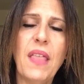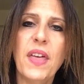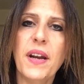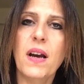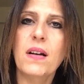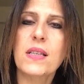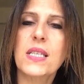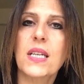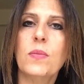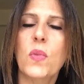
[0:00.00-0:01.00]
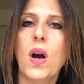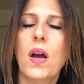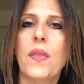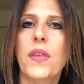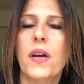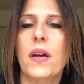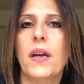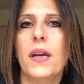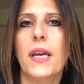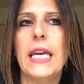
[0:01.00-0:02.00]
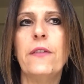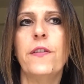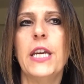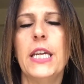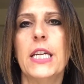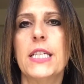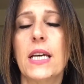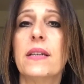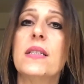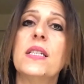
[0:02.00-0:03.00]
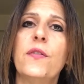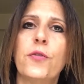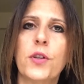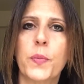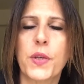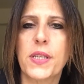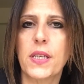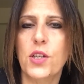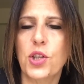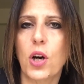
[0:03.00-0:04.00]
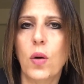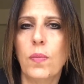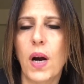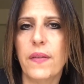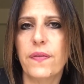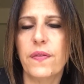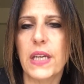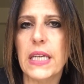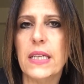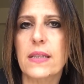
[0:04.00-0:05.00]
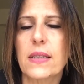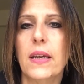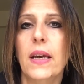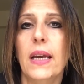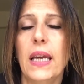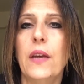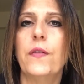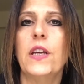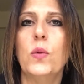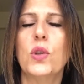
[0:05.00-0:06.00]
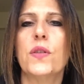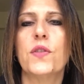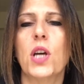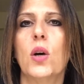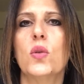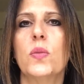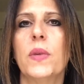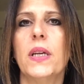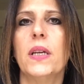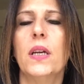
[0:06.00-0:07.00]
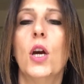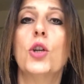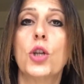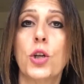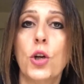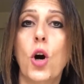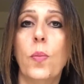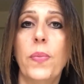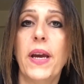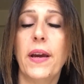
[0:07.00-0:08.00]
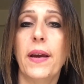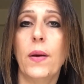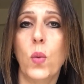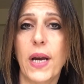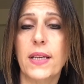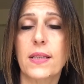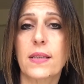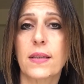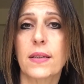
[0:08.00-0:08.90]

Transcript: then I asked him that if he had done a different procedure on my feet, if he would have told me to not bear weight.